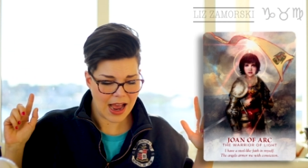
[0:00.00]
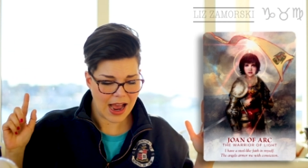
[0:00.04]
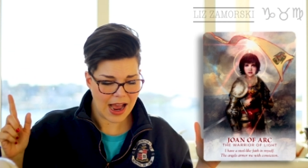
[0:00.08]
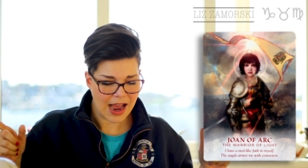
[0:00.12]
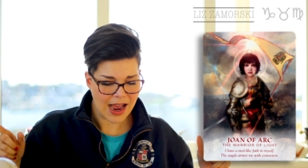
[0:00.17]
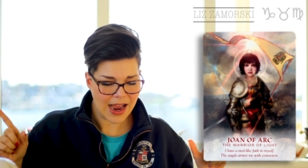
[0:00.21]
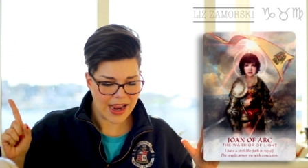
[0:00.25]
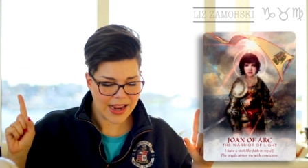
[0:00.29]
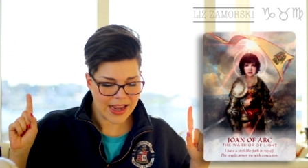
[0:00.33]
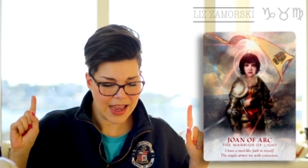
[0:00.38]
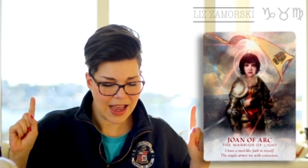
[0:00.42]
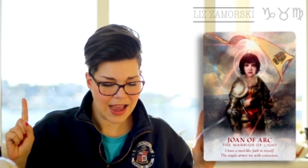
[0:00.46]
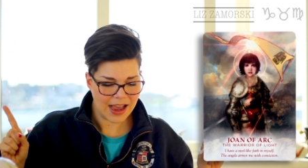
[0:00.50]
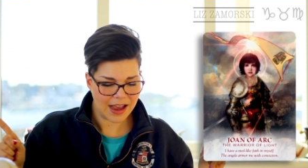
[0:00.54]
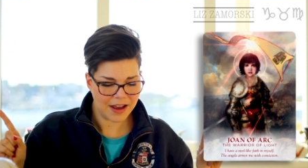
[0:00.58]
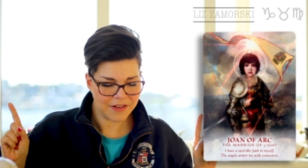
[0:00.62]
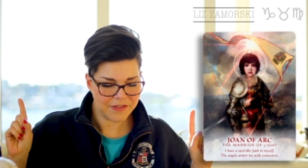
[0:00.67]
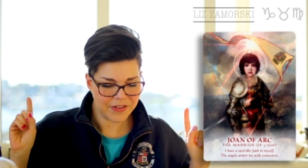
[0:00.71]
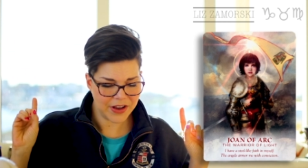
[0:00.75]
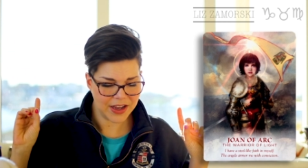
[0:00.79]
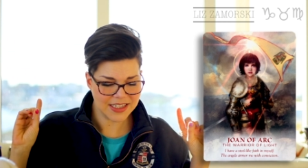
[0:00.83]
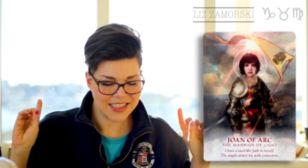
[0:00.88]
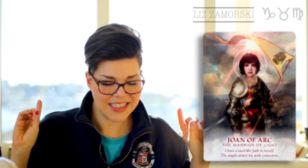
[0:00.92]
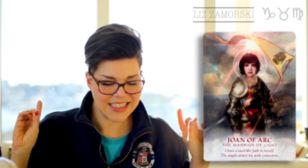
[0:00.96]
I
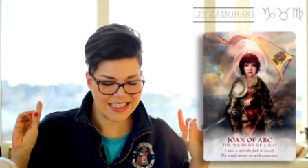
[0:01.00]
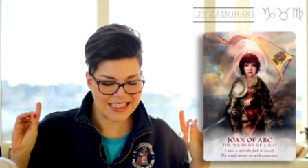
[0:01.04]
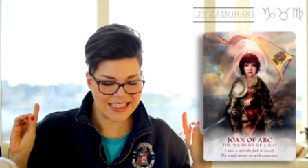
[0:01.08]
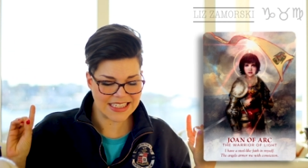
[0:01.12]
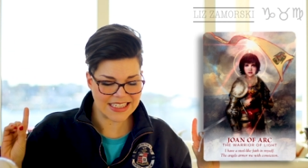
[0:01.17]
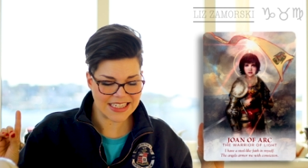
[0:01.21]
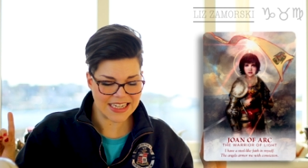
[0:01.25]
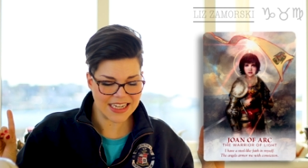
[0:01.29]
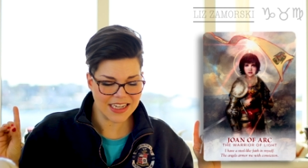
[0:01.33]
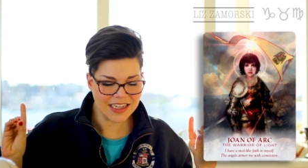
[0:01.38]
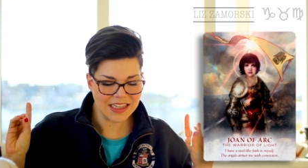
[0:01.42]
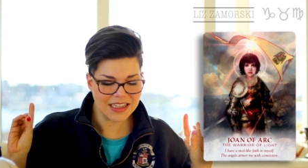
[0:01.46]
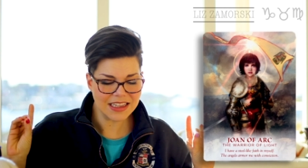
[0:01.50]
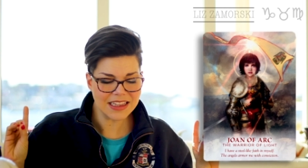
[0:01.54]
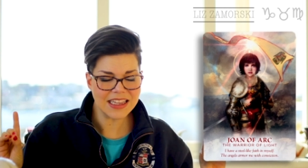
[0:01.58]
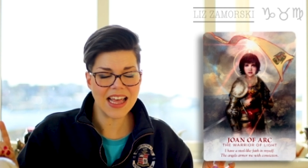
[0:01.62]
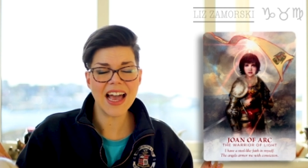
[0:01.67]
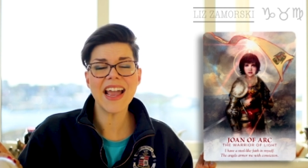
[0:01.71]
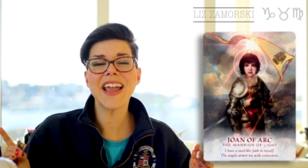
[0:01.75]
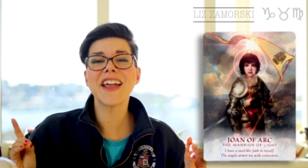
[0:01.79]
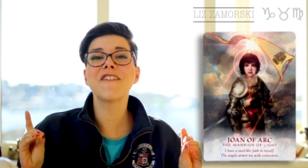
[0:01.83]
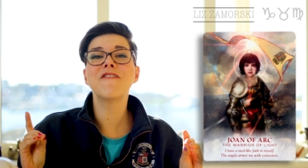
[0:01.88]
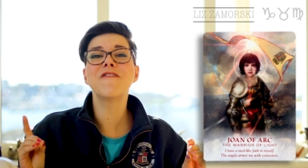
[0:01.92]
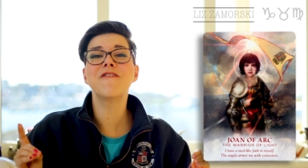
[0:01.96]
have a
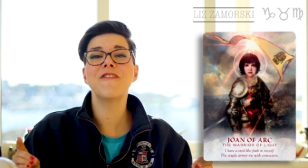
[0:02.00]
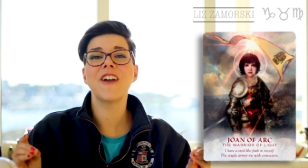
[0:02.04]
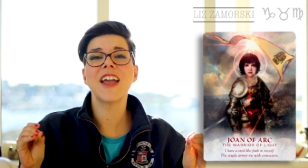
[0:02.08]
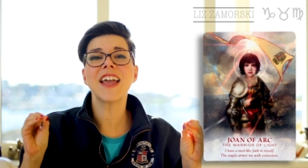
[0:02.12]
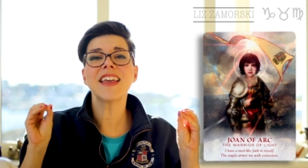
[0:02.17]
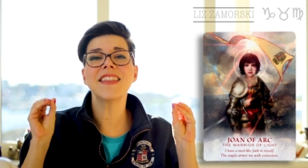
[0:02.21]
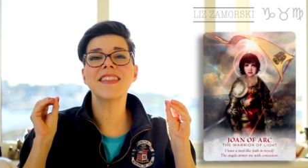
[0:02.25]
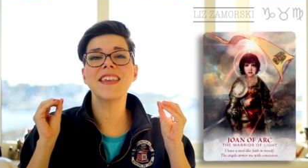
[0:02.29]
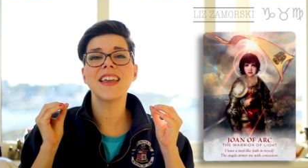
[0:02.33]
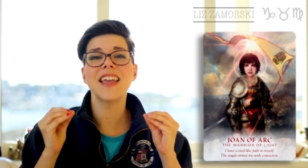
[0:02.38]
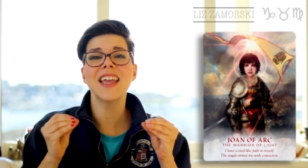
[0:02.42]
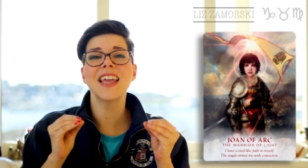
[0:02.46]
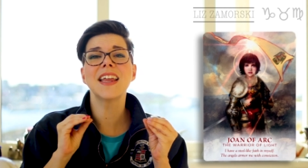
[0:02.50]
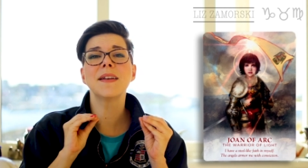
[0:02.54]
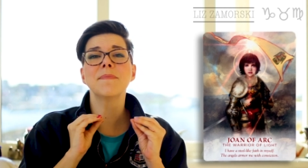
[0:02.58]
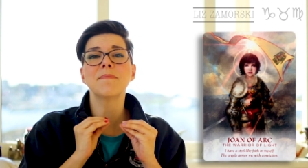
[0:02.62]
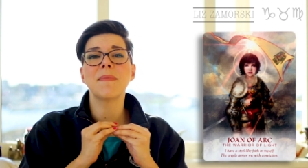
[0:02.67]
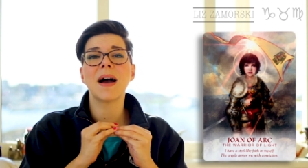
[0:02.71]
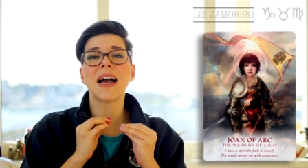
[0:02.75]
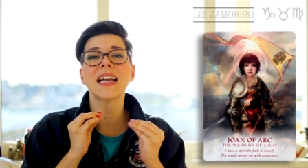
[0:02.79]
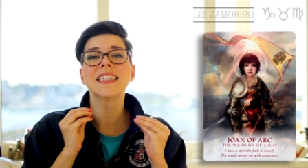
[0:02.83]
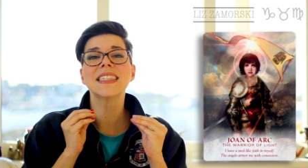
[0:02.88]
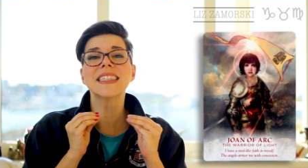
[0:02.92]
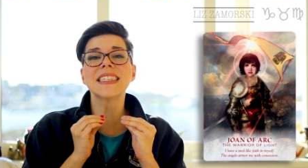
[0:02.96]
steel-like faith in
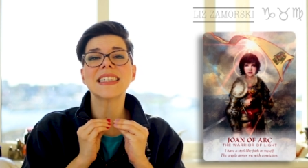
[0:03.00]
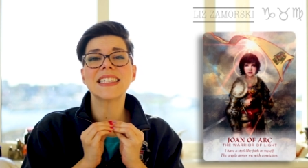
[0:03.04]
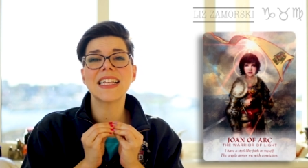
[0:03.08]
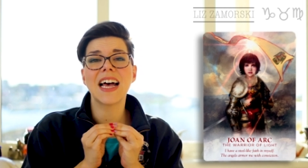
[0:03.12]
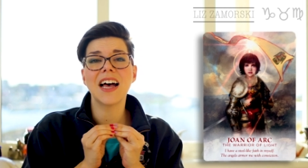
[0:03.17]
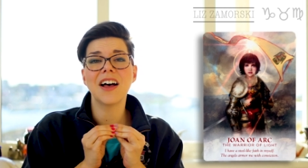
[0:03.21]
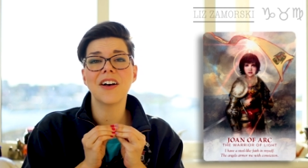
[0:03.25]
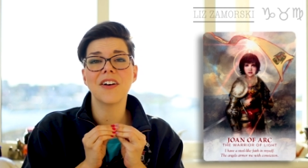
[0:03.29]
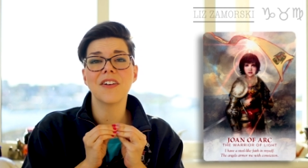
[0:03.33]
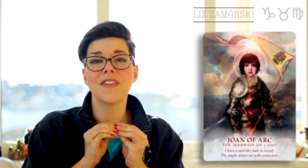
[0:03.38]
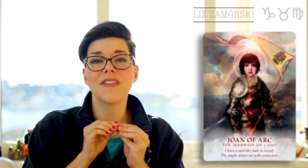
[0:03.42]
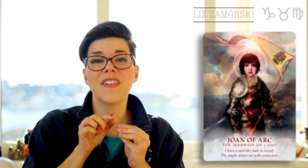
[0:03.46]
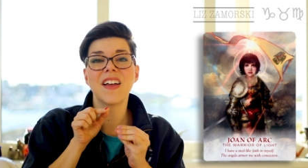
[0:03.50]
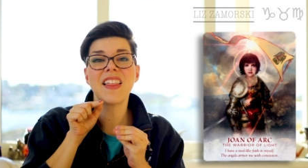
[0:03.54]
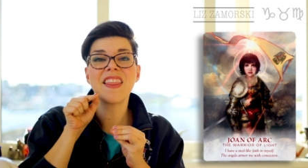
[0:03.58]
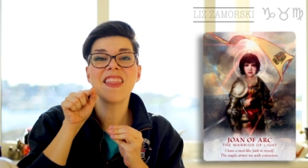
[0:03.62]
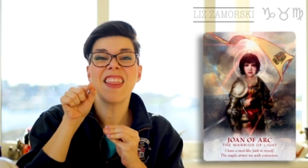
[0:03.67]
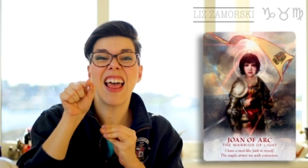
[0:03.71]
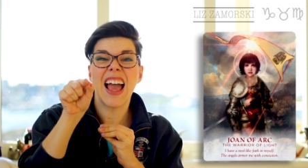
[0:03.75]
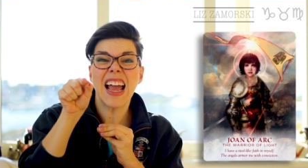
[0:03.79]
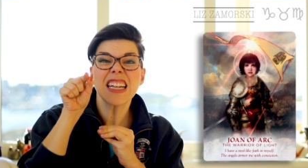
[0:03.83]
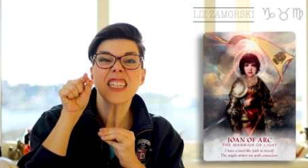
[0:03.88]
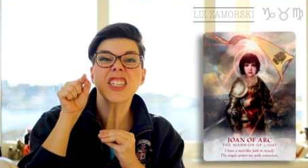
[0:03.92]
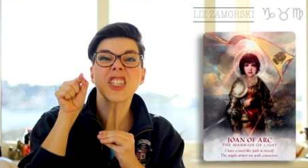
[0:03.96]
myself.
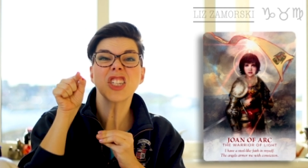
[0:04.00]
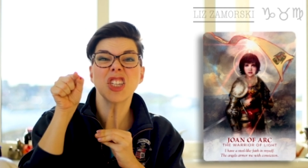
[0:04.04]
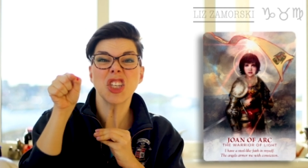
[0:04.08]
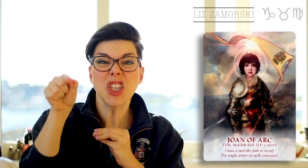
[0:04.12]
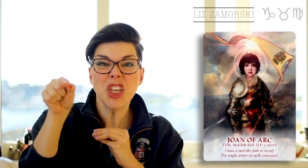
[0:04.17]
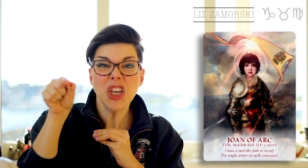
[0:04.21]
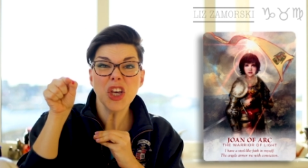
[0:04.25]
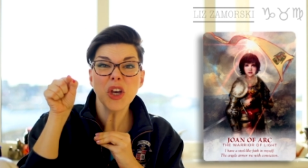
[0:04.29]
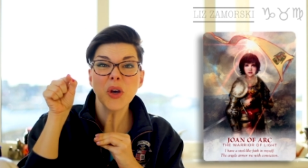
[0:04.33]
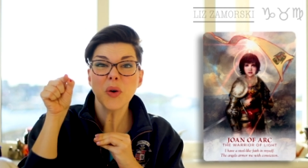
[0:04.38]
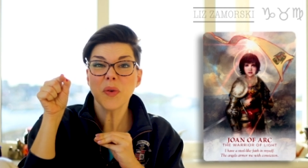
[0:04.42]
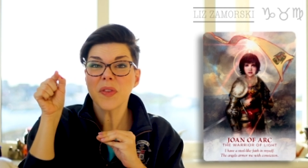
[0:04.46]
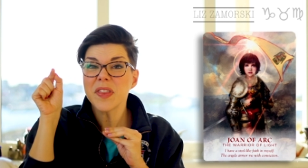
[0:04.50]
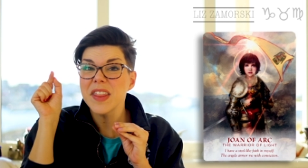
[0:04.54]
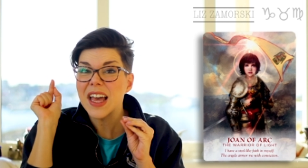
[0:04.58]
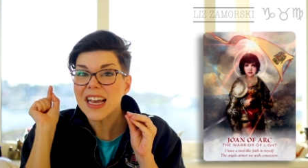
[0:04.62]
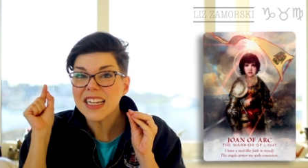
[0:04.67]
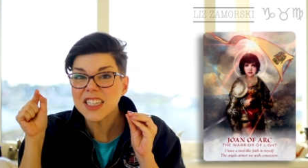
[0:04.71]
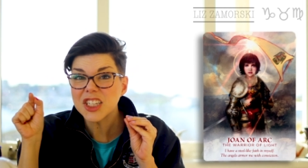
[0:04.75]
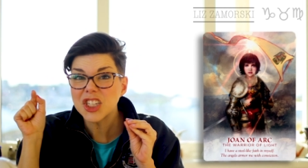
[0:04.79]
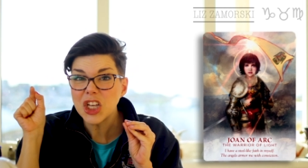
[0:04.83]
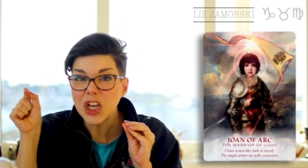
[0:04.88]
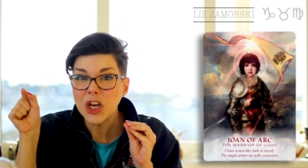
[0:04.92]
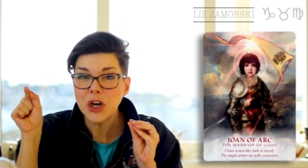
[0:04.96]
That's you.
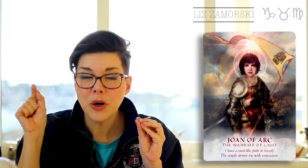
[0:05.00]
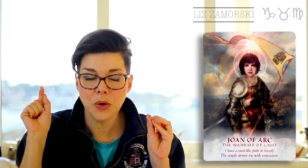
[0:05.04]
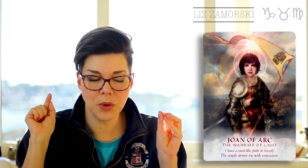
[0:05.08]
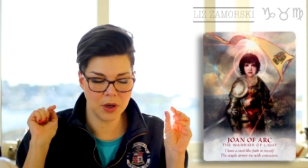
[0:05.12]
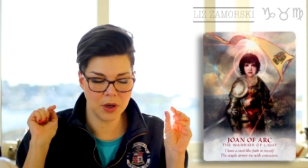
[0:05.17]
That's you.